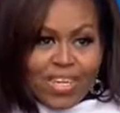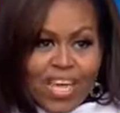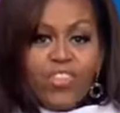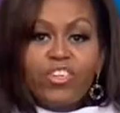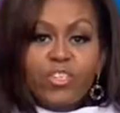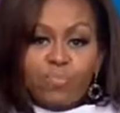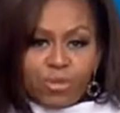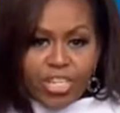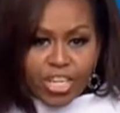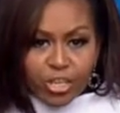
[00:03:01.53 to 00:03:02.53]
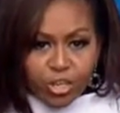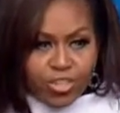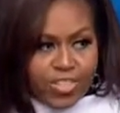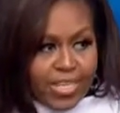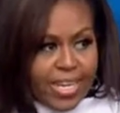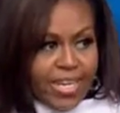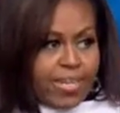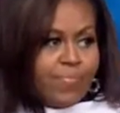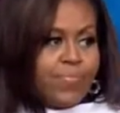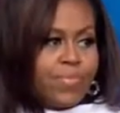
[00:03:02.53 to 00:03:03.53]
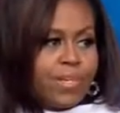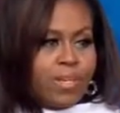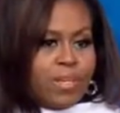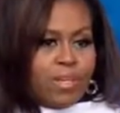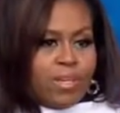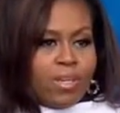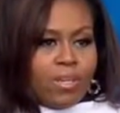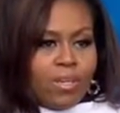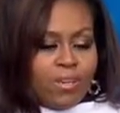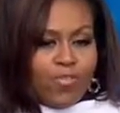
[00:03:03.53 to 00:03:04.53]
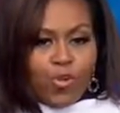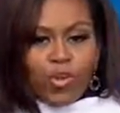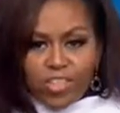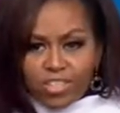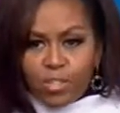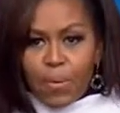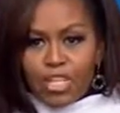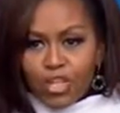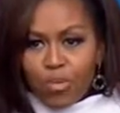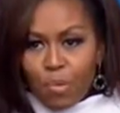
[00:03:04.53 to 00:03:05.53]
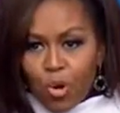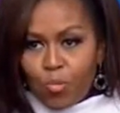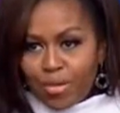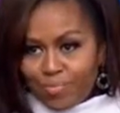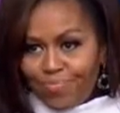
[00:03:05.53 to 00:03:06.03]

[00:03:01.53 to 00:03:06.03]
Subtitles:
in this particular city for this special moment.